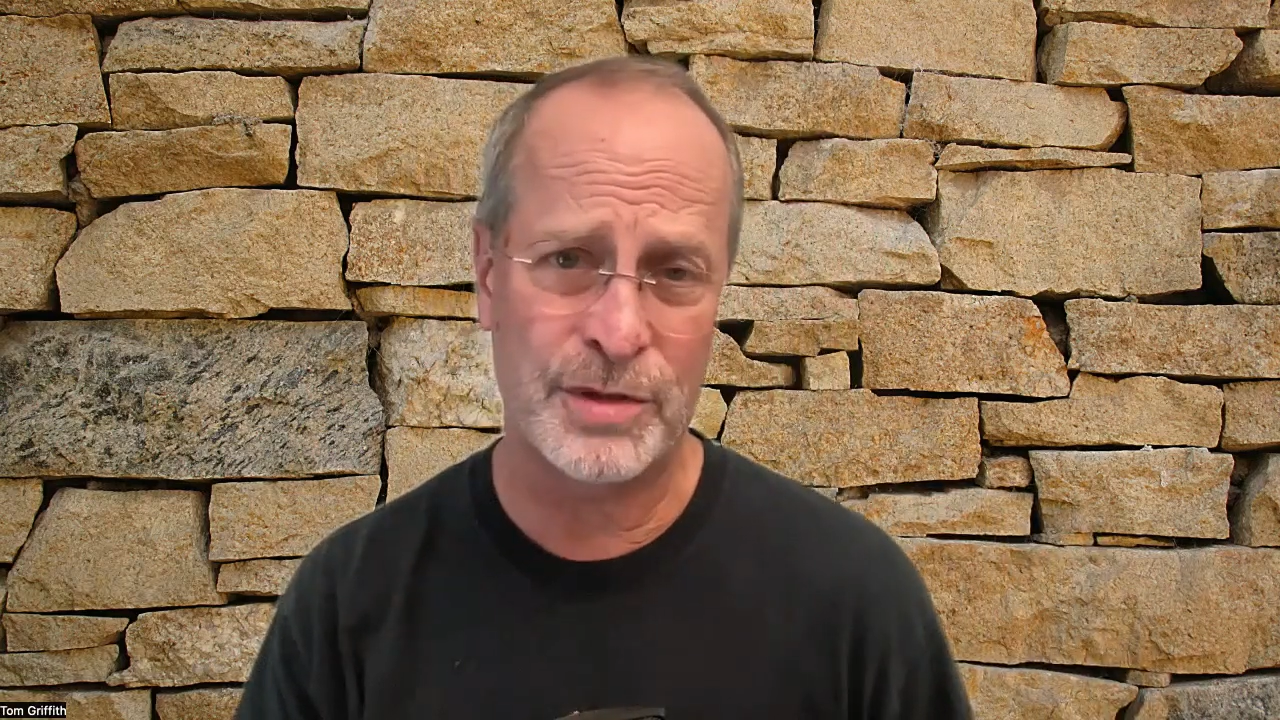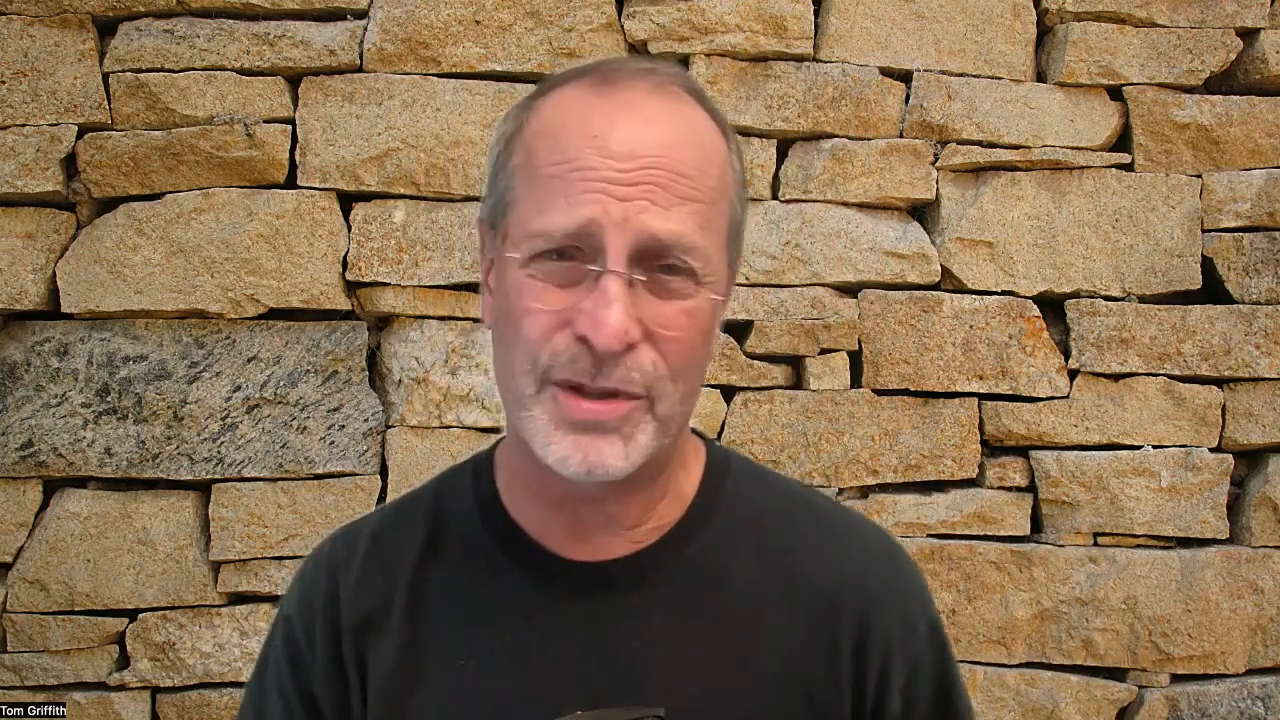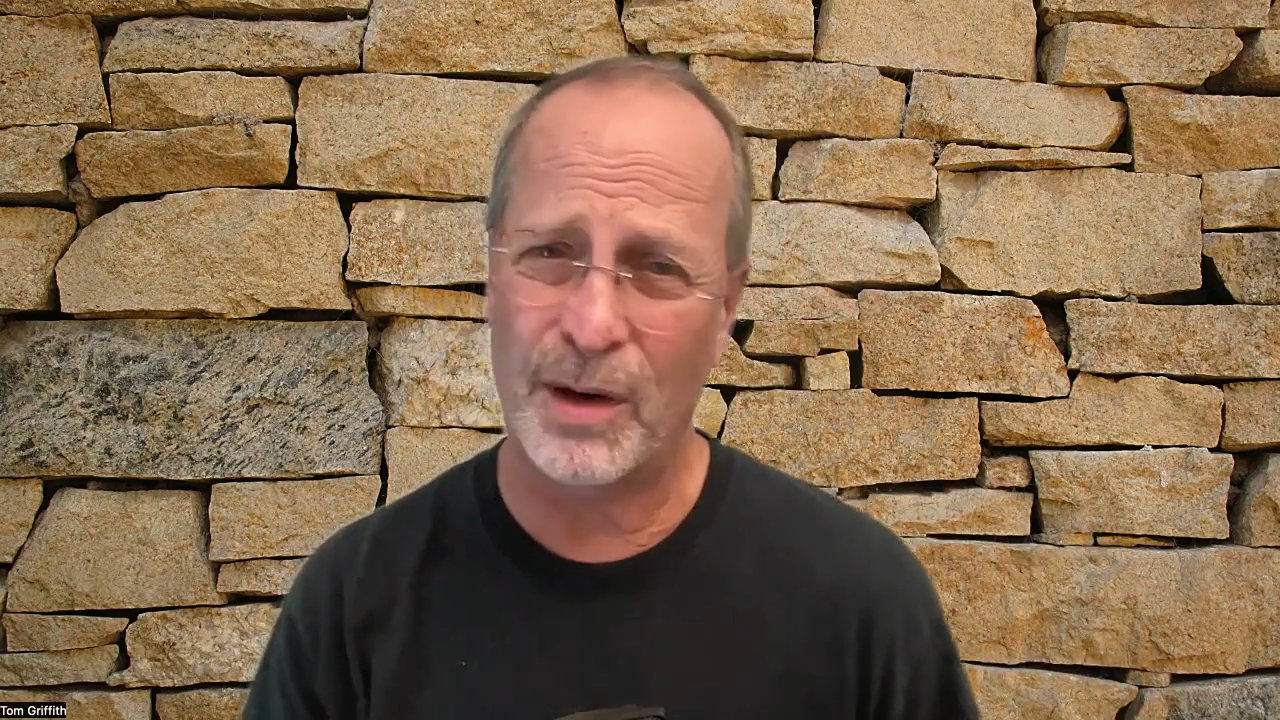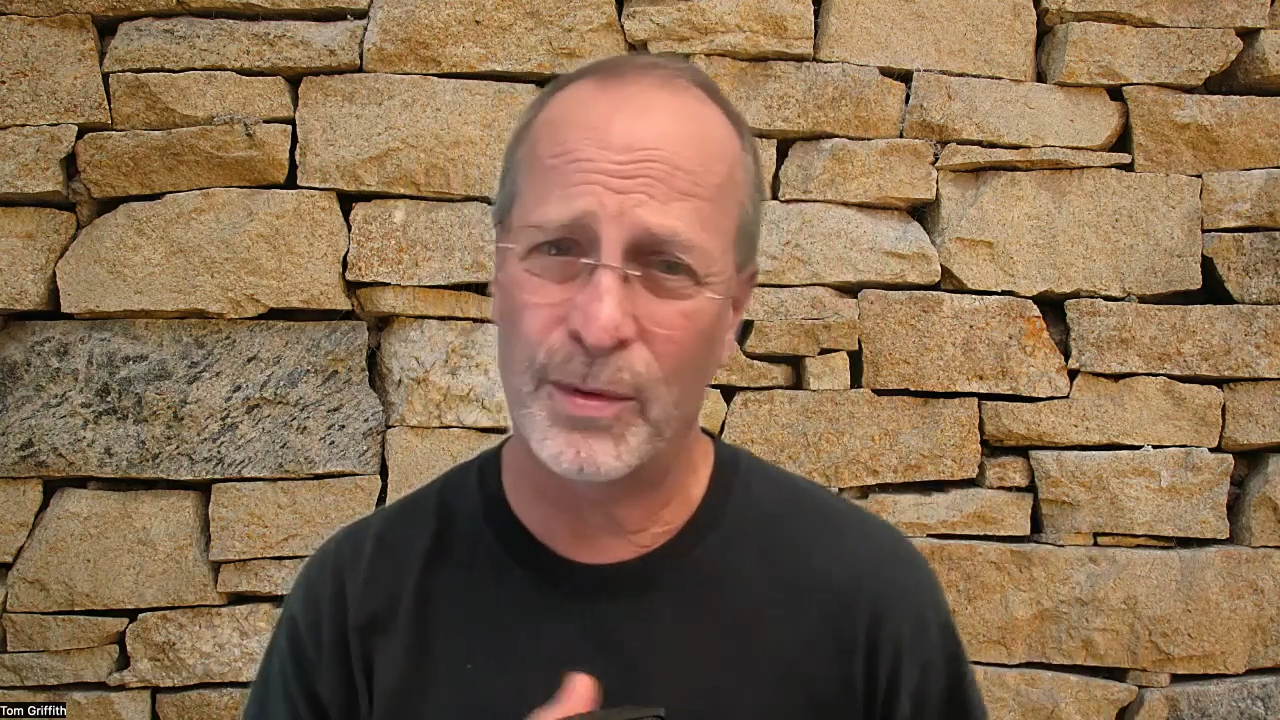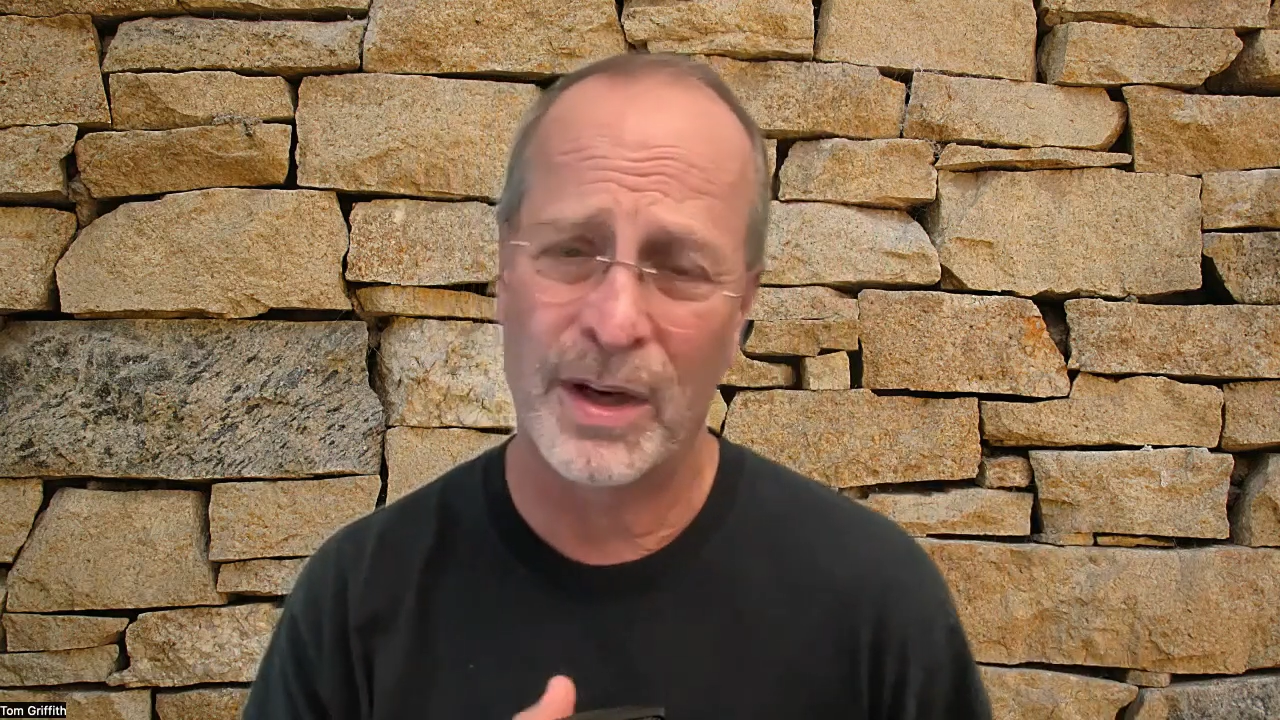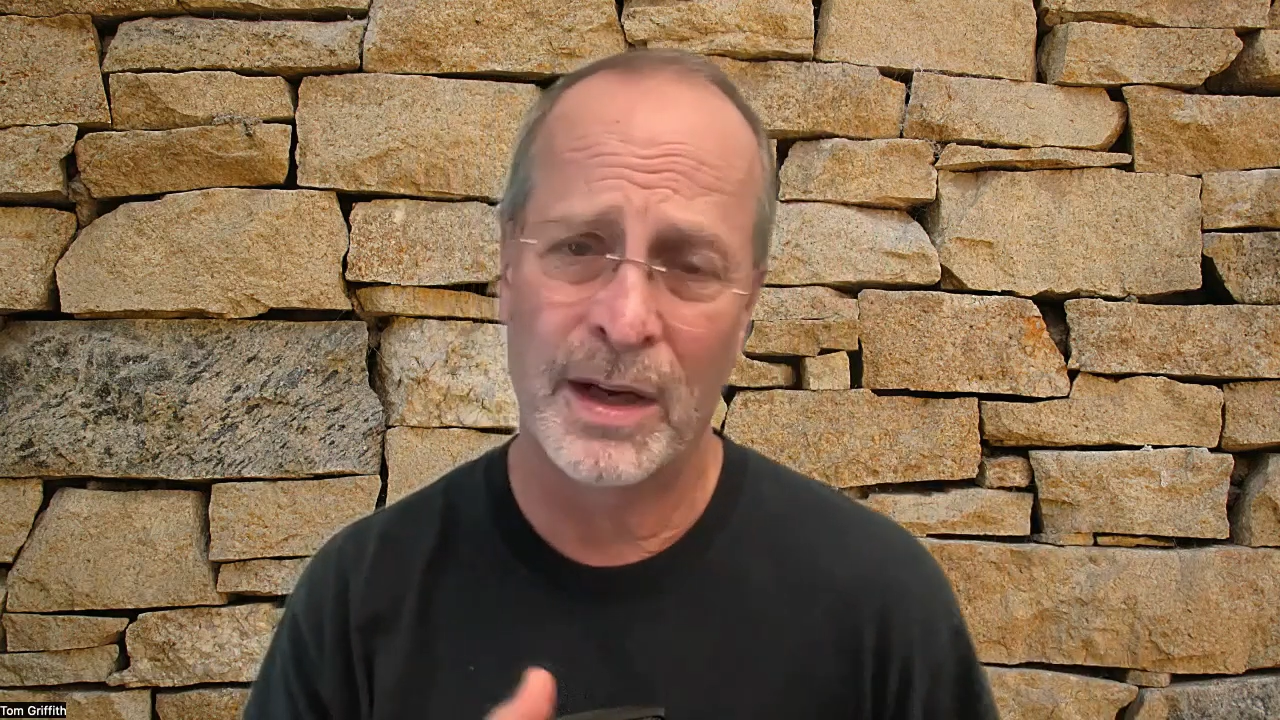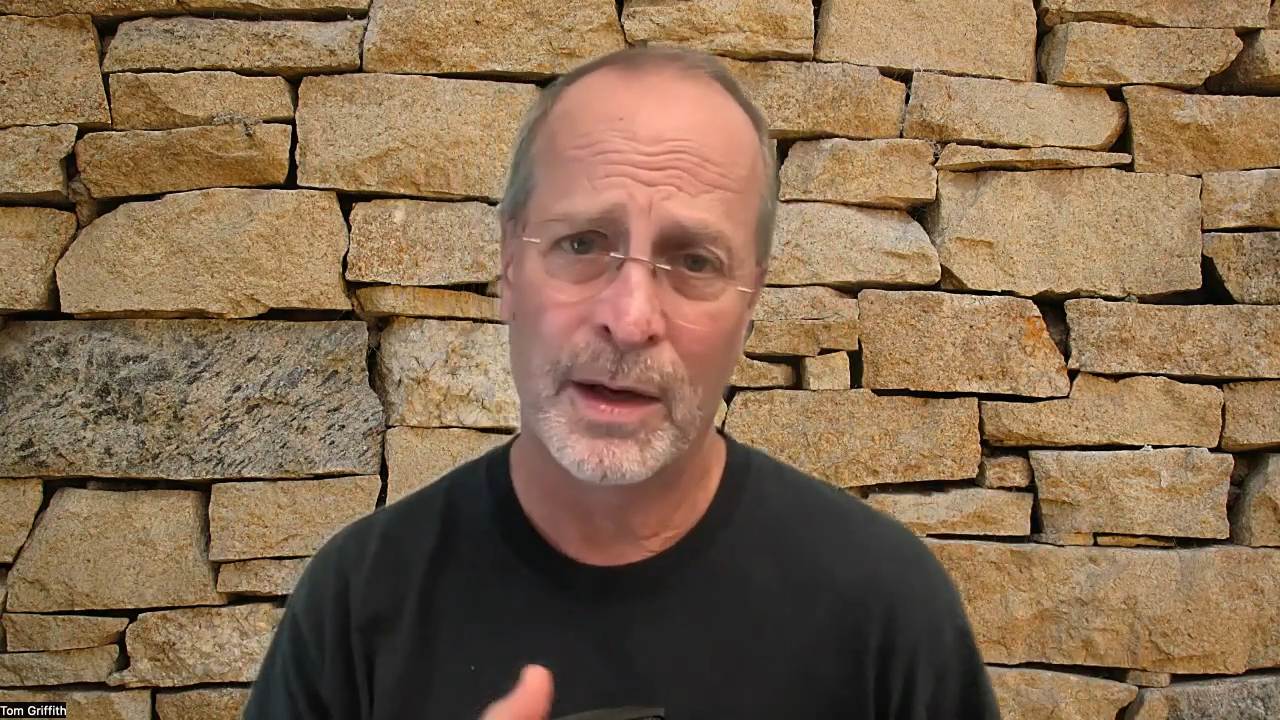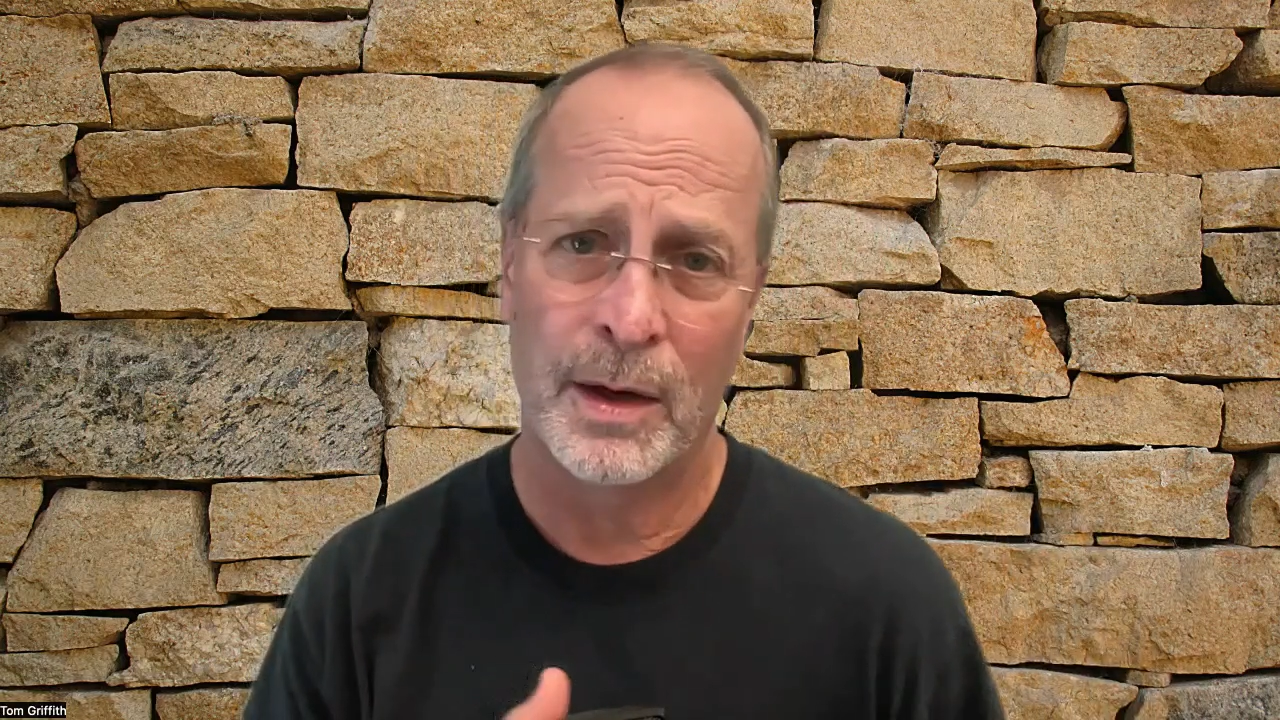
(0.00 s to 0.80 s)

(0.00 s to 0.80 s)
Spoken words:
you, don't